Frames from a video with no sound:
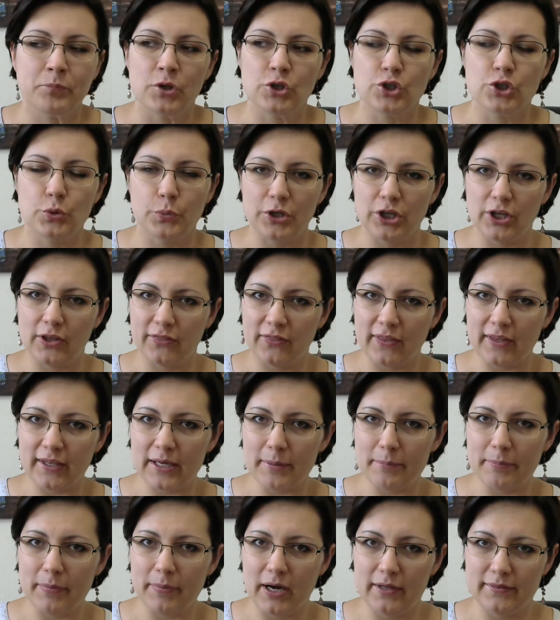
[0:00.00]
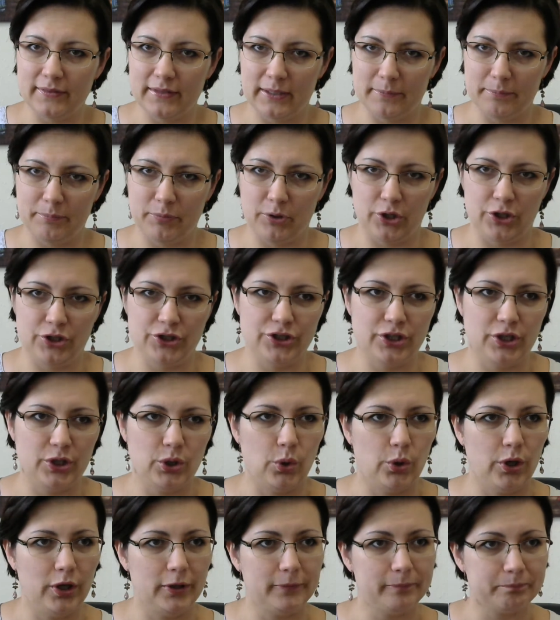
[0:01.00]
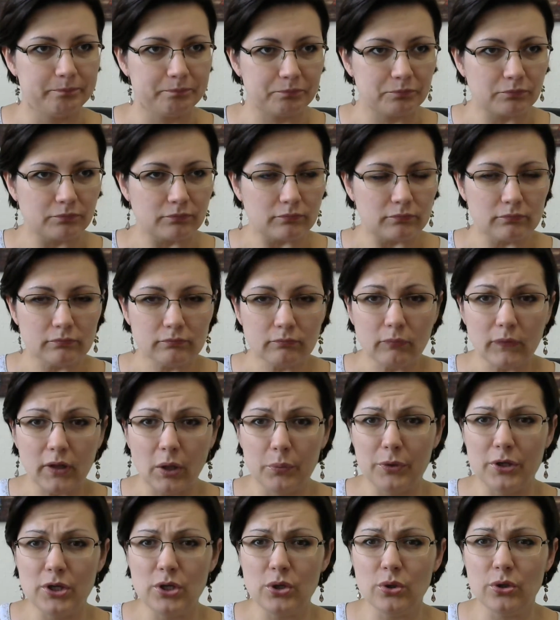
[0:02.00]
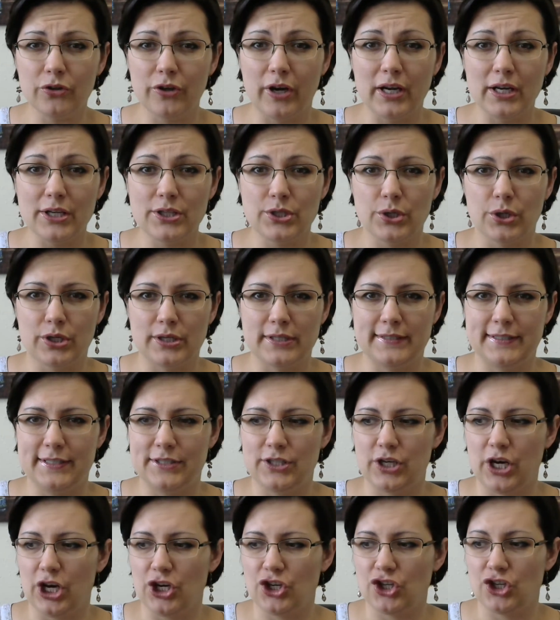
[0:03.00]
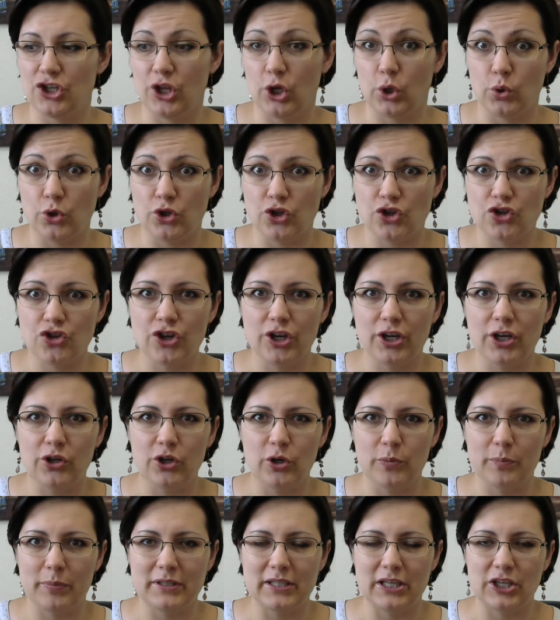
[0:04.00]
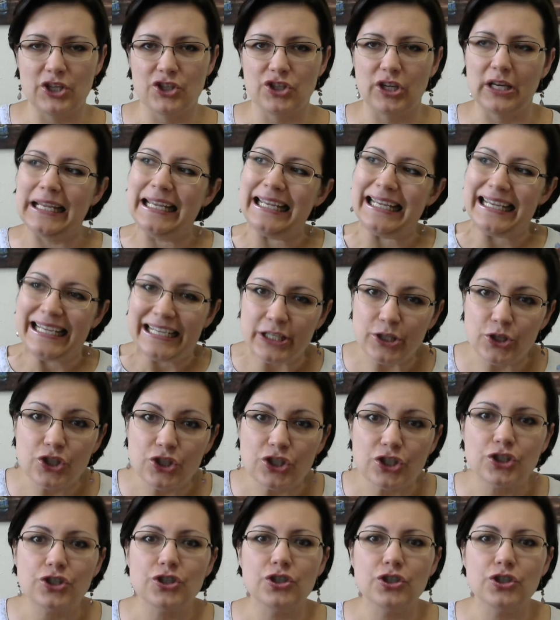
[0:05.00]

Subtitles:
So when you think about that person, or when you create a certain situation that could trigger you potentially, you just